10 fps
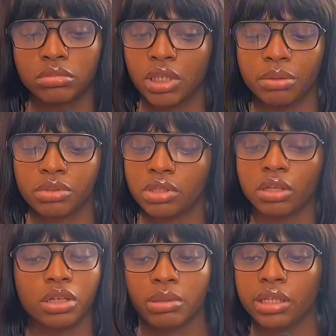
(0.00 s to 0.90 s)
came to
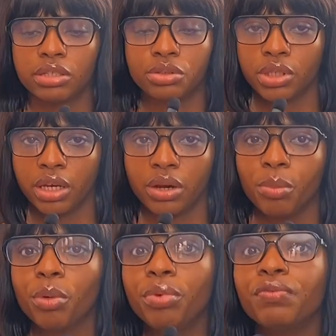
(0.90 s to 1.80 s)
tell them that they should get out.
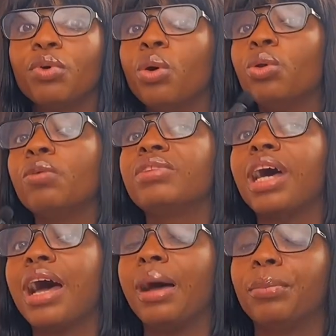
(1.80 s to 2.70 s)
But before all of
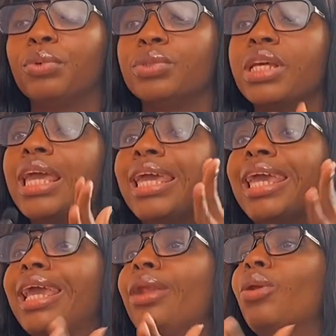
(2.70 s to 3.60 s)
that happened,
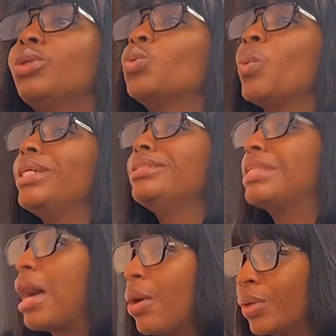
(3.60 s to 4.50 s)
a lot went
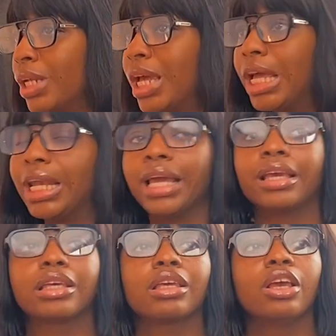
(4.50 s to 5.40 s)
down.
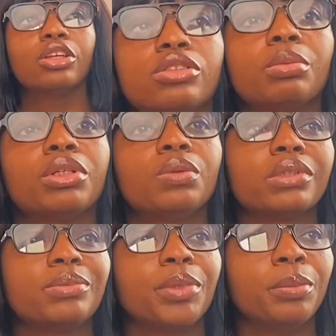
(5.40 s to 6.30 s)
Like somebody
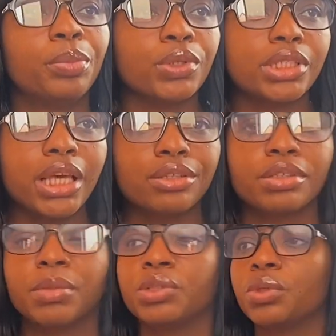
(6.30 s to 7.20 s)
was being possessed,
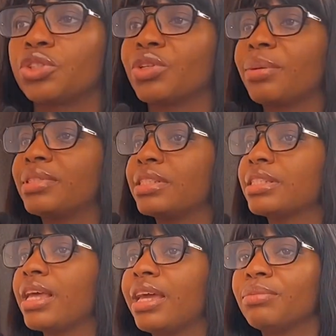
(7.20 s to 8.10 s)
somebody was trapped in
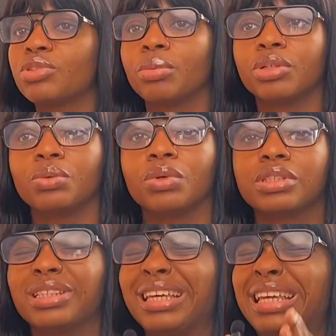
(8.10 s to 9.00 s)
time,
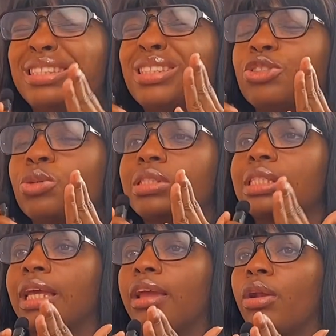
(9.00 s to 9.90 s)
it's
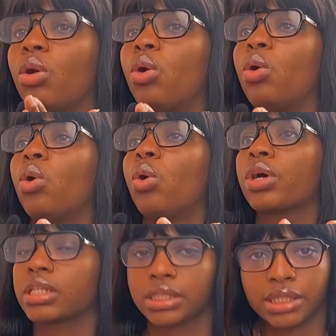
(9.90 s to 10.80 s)
just a
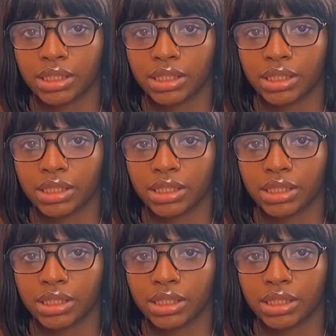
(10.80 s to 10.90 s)
lot.